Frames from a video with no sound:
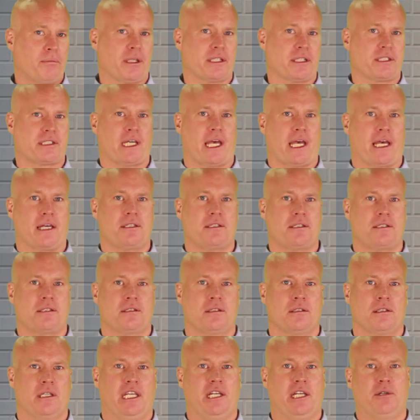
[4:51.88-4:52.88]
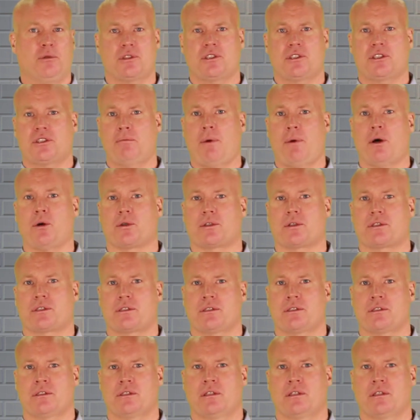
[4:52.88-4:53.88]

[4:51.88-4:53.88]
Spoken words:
plus s equals smokes.